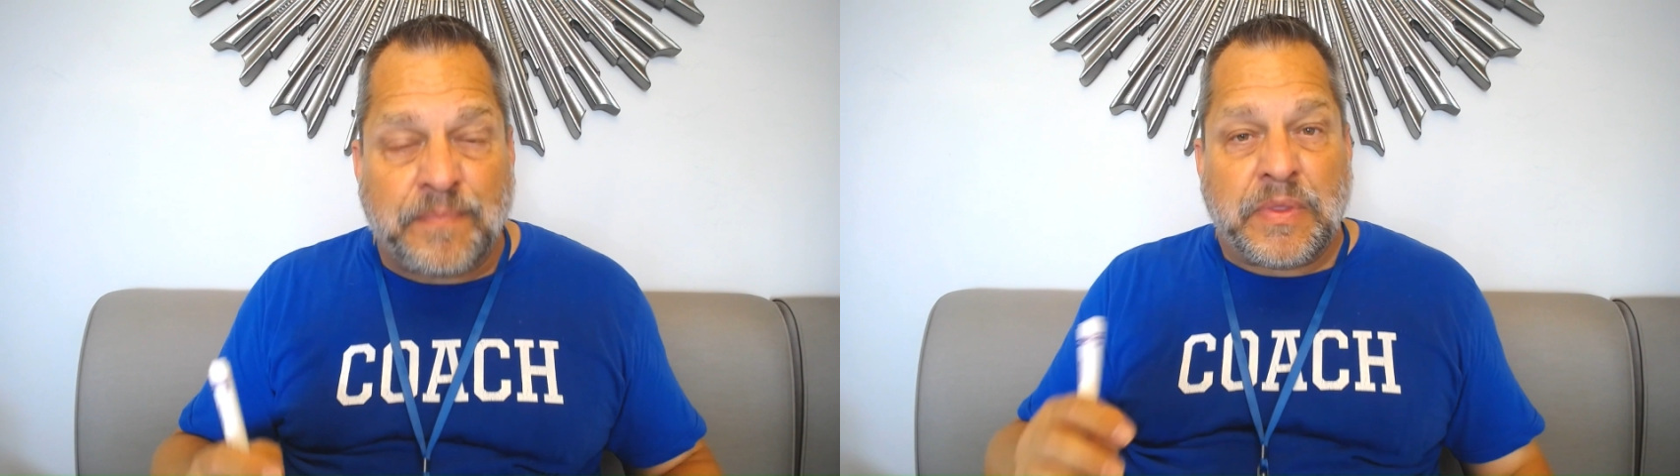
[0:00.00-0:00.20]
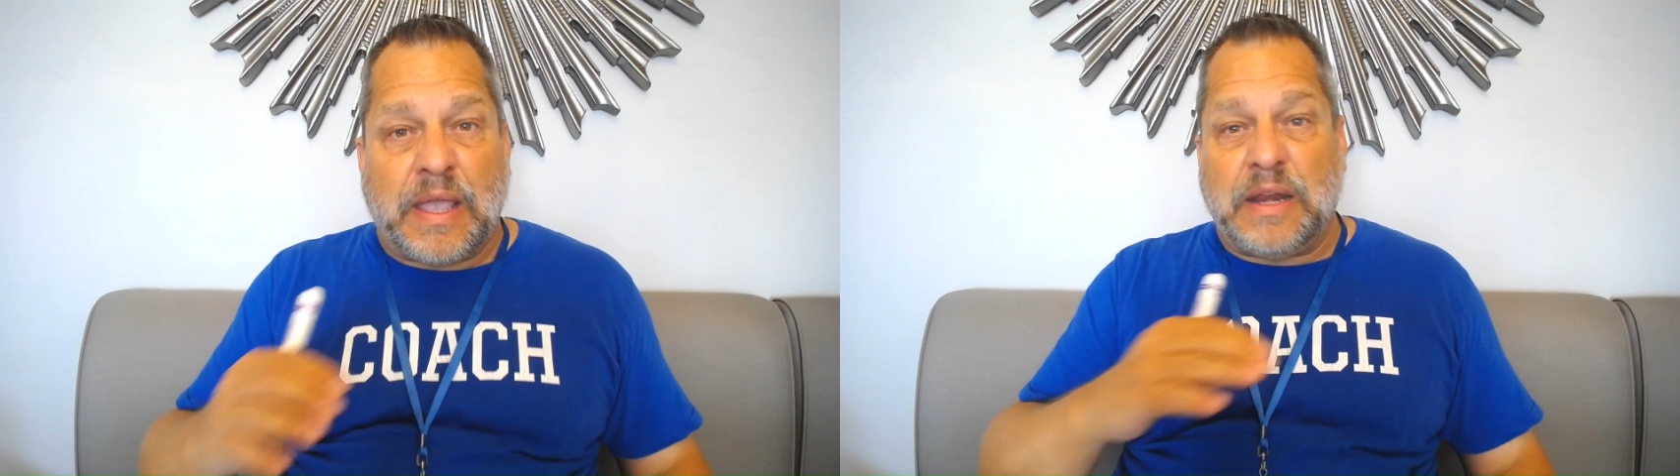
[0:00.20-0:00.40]

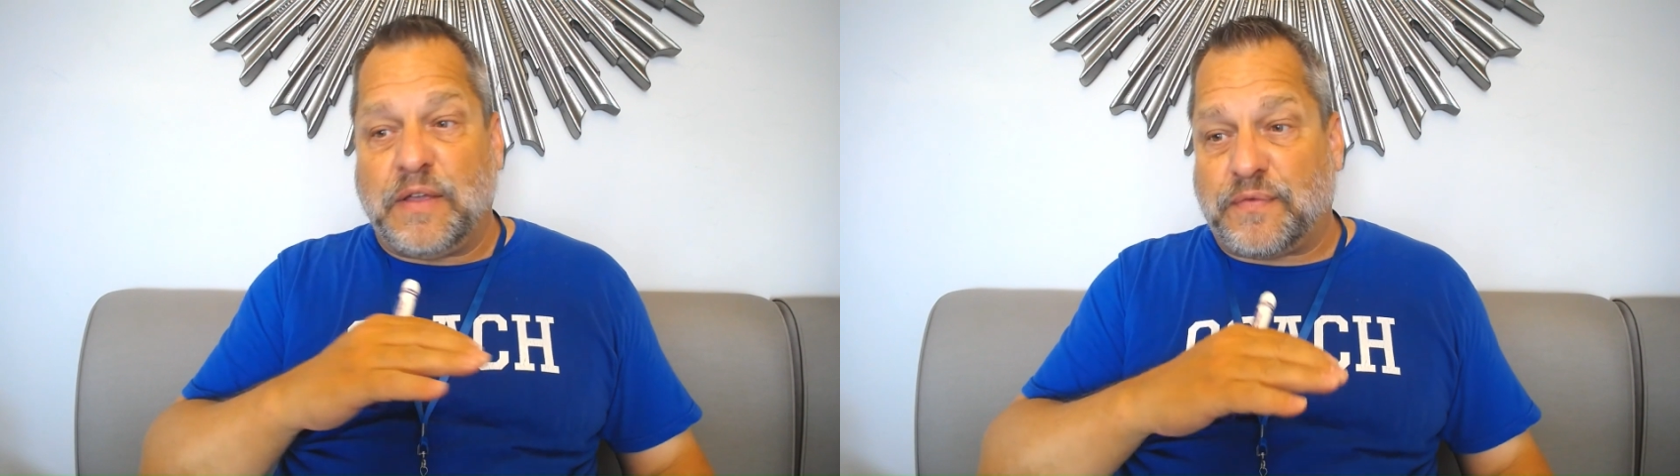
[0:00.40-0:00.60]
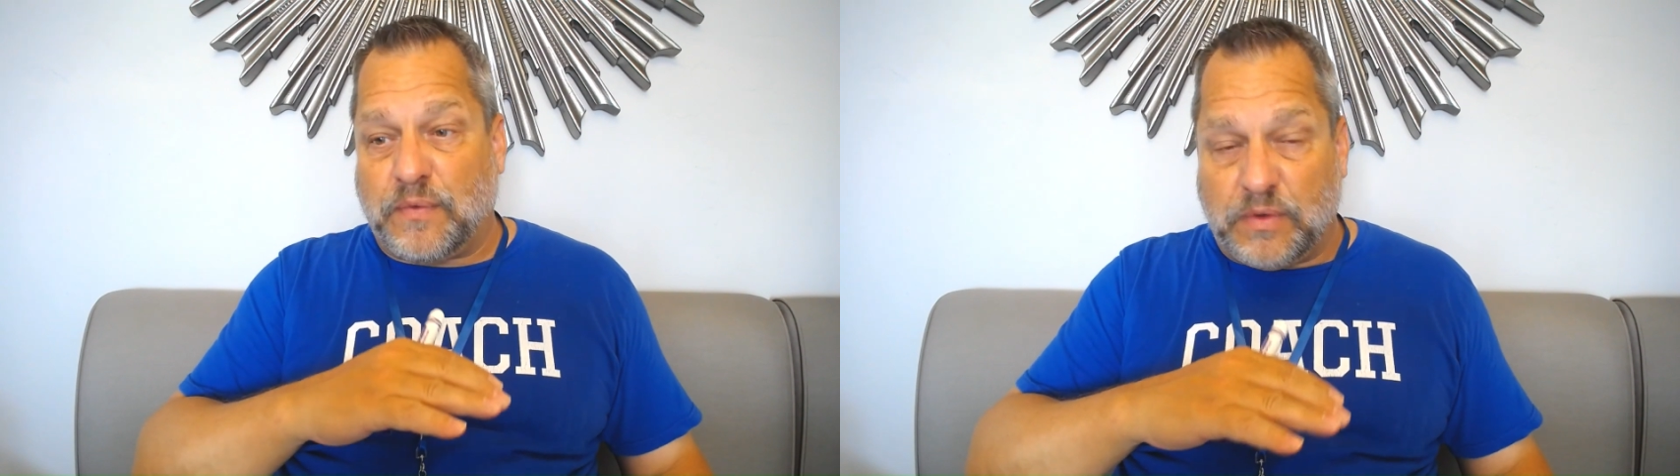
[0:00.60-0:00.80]
And
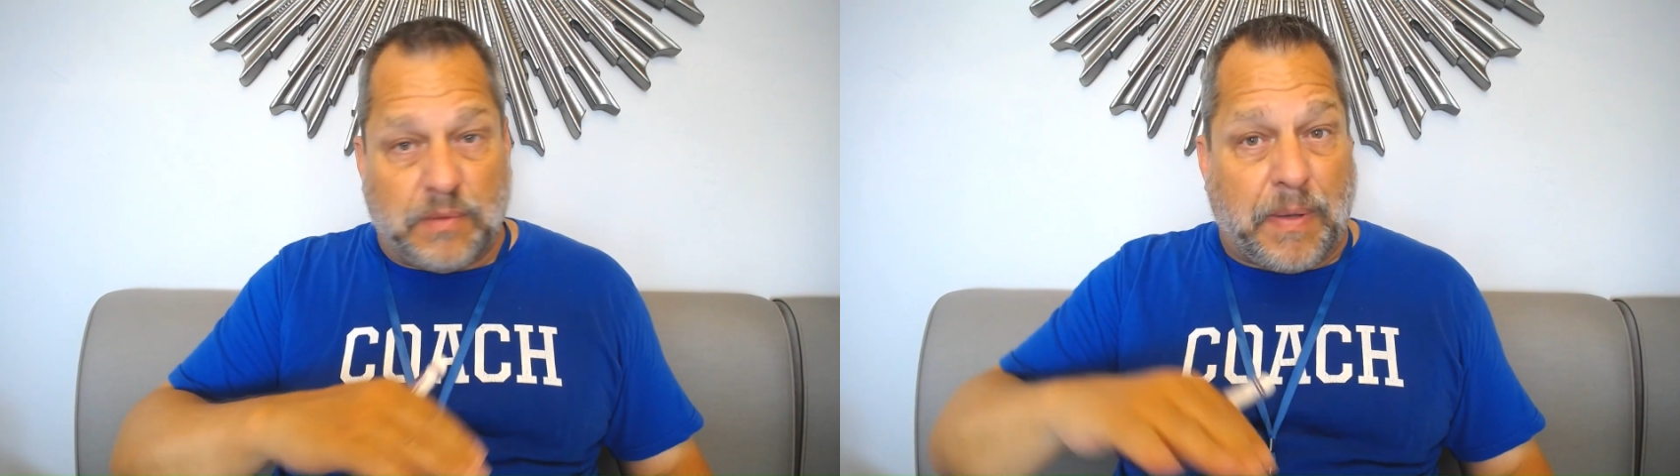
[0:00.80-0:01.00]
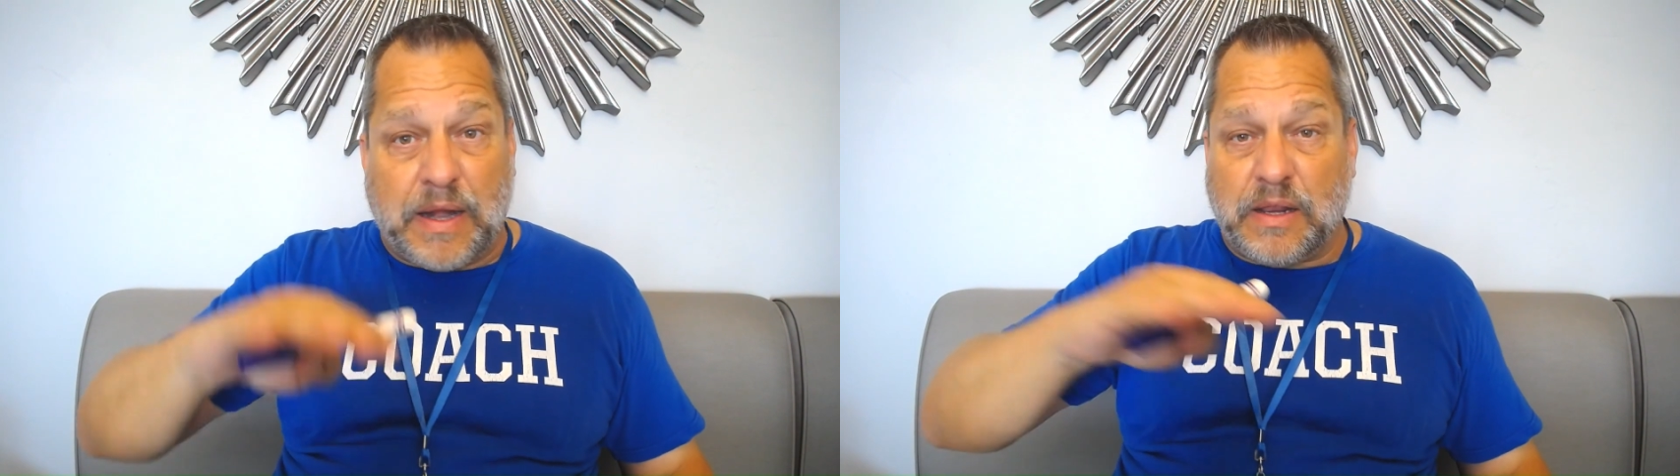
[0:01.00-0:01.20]
if
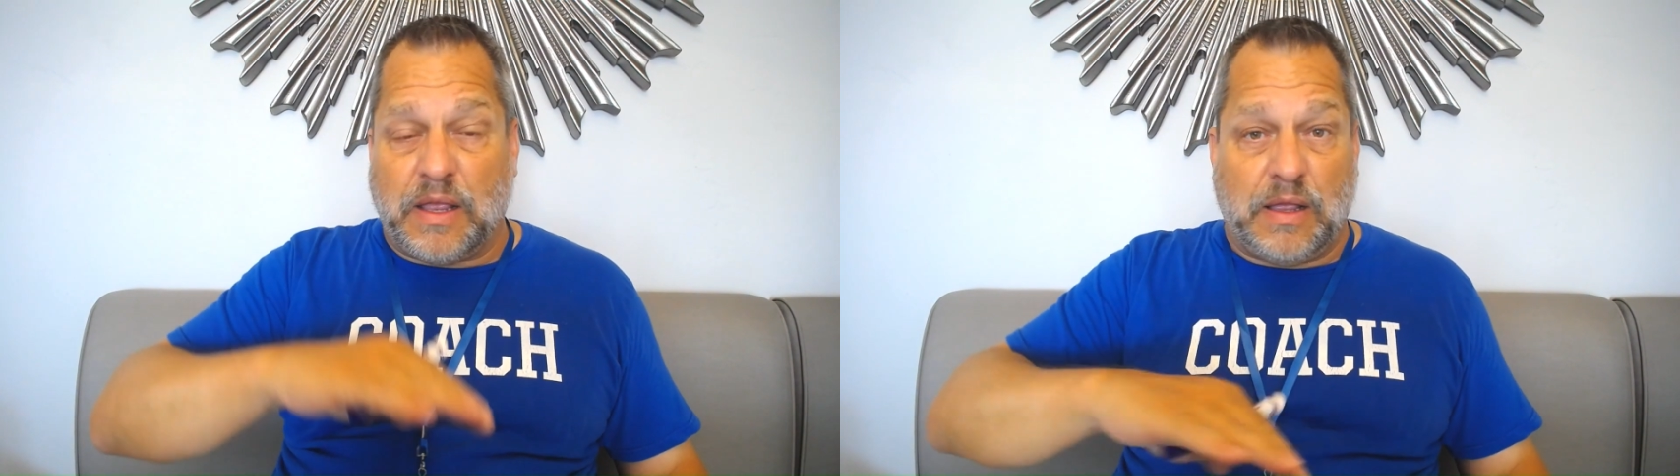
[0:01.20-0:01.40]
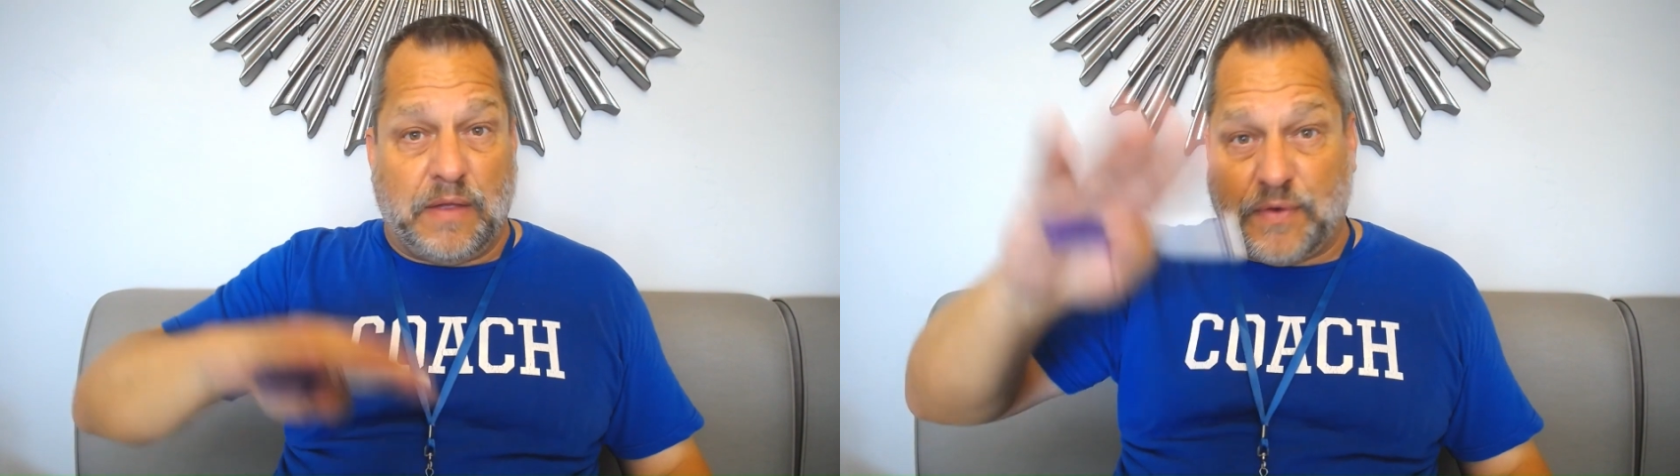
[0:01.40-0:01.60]
it